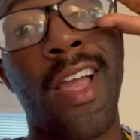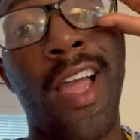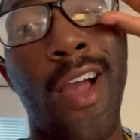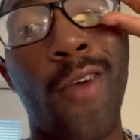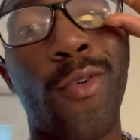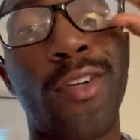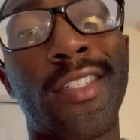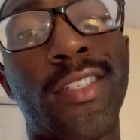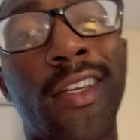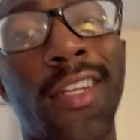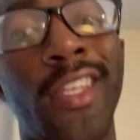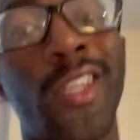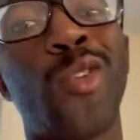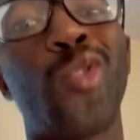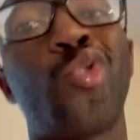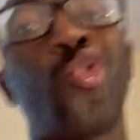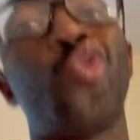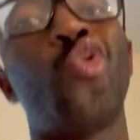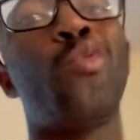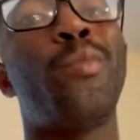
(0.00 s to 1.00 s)
What's good to
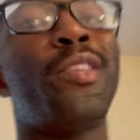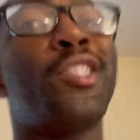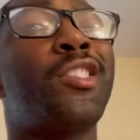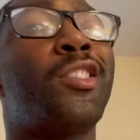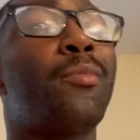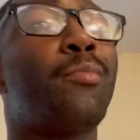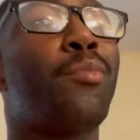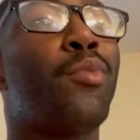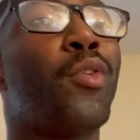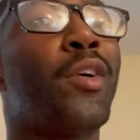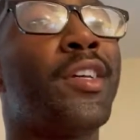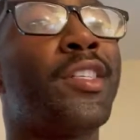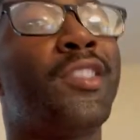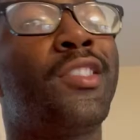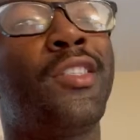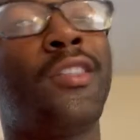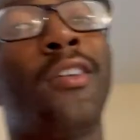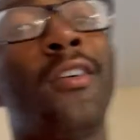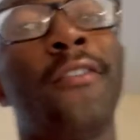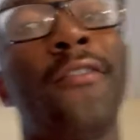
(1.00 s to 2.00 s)
YouTube? It's your boy
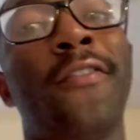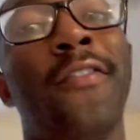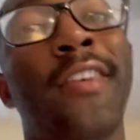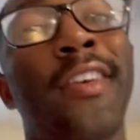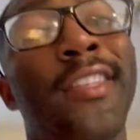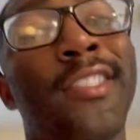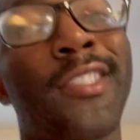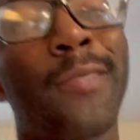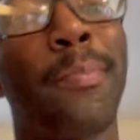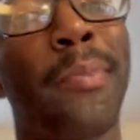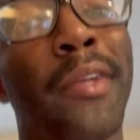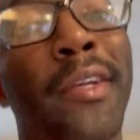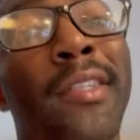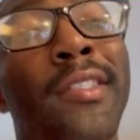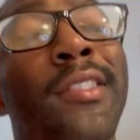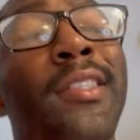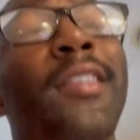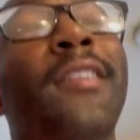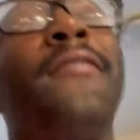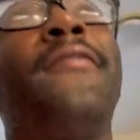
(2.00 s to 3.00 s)
Jud Fit,
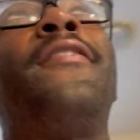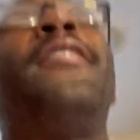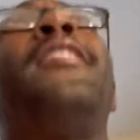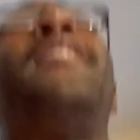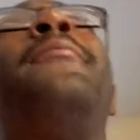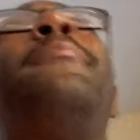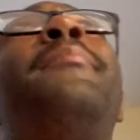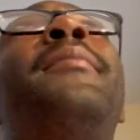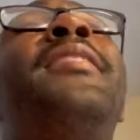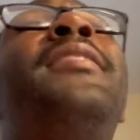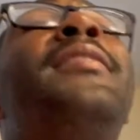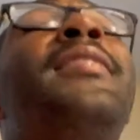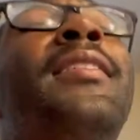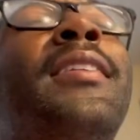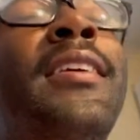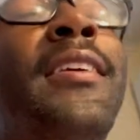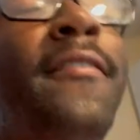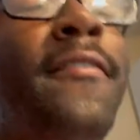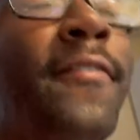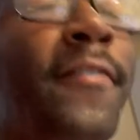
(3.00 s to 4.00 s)
spiritually fit,
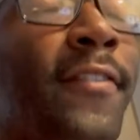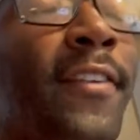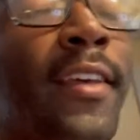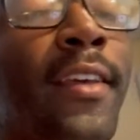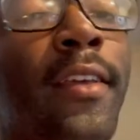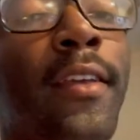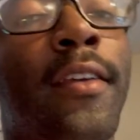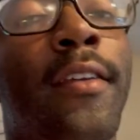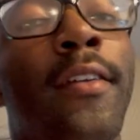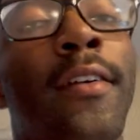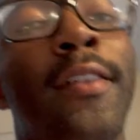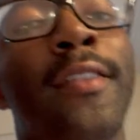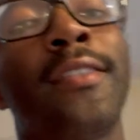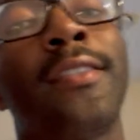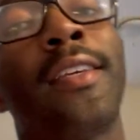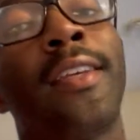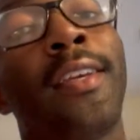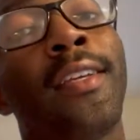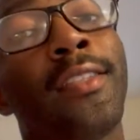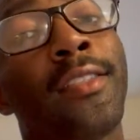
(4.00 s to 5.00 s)
mentally fit, you know what I'm
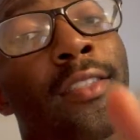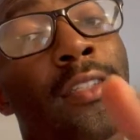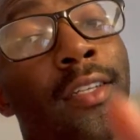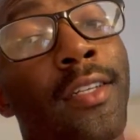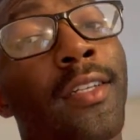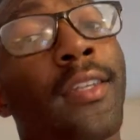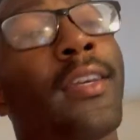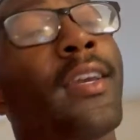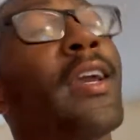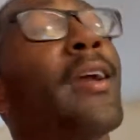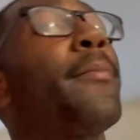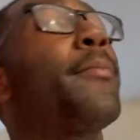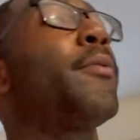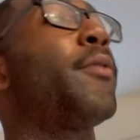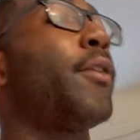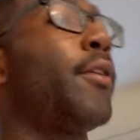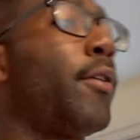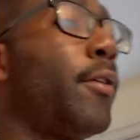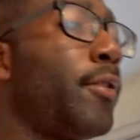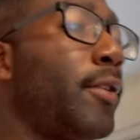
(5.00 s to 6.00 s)
saying? Jud
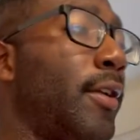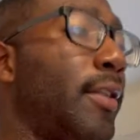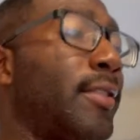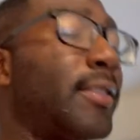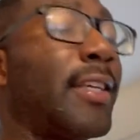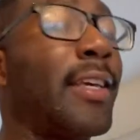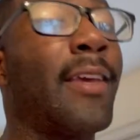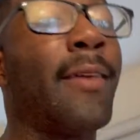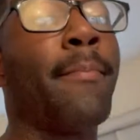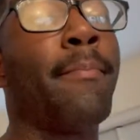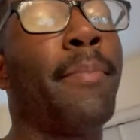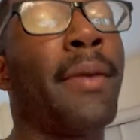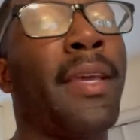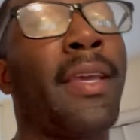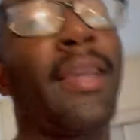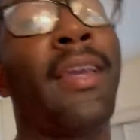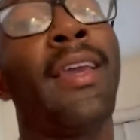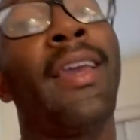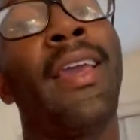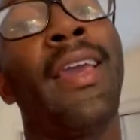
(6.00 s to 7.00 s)
DiCaprio, you know what I'm saying?
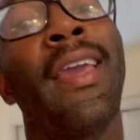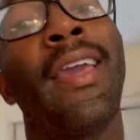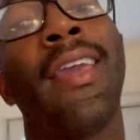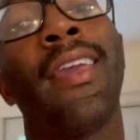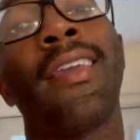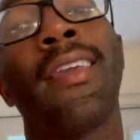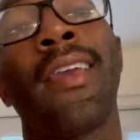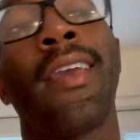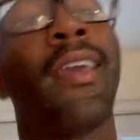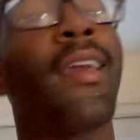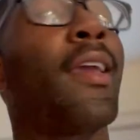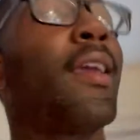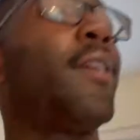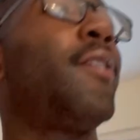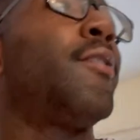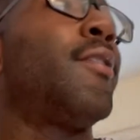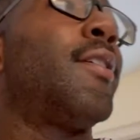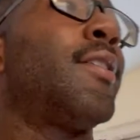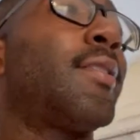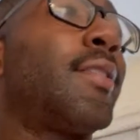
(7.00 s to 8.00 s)
Big, aka,
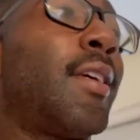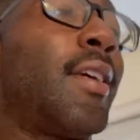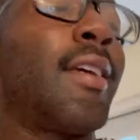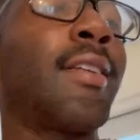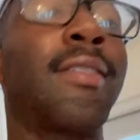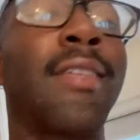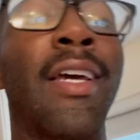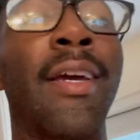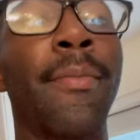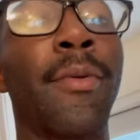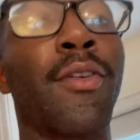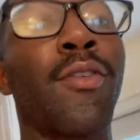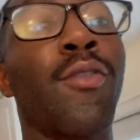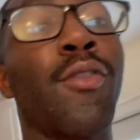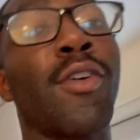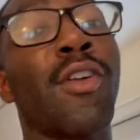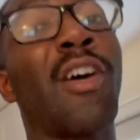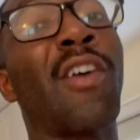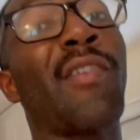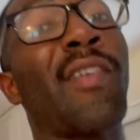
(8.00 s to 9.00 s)
you know what I'm saying? Timer
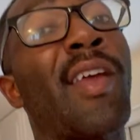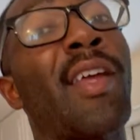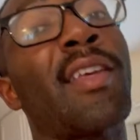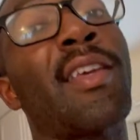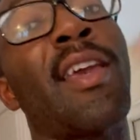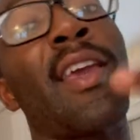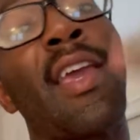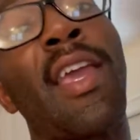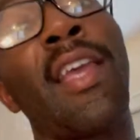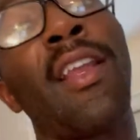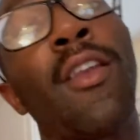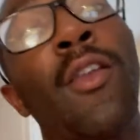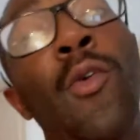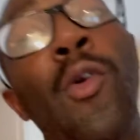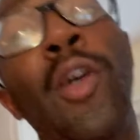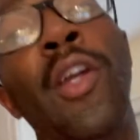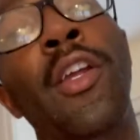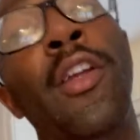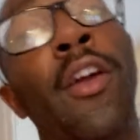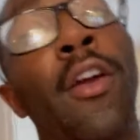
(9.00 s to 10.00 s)
going off, aka
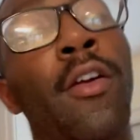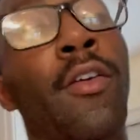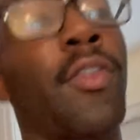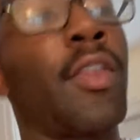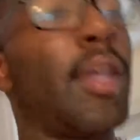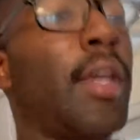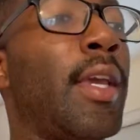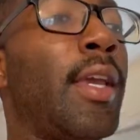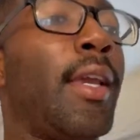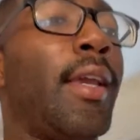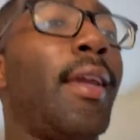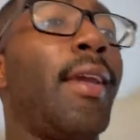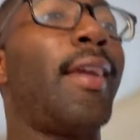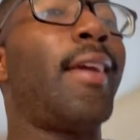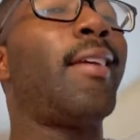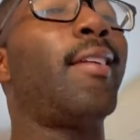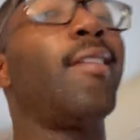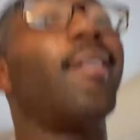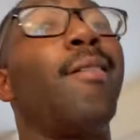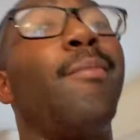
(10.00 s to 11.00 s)
Lord Girth
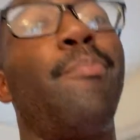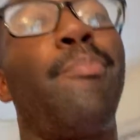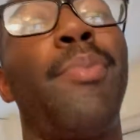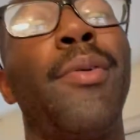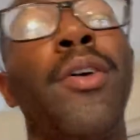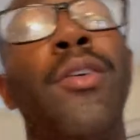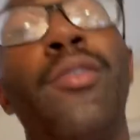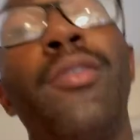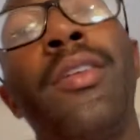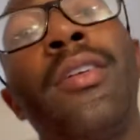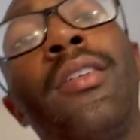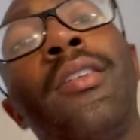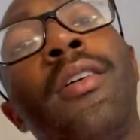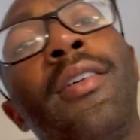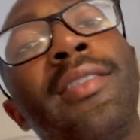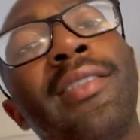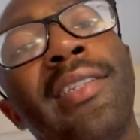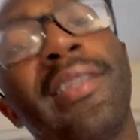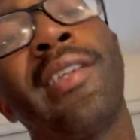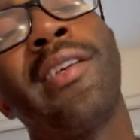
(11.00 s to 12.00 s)
in the building, you know
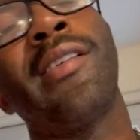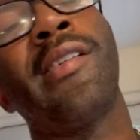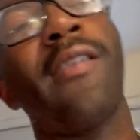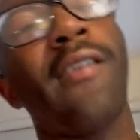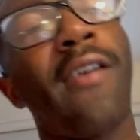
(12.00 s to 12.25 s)
what I'm saying?